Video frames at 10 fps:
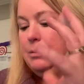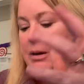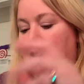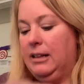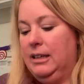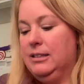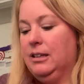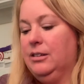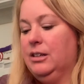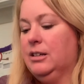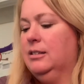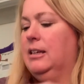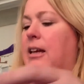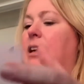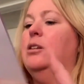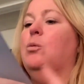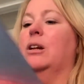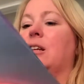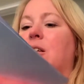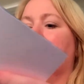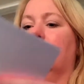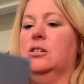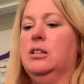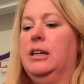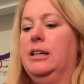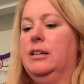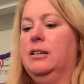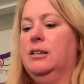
highlights on there because I kind of wanted it to look like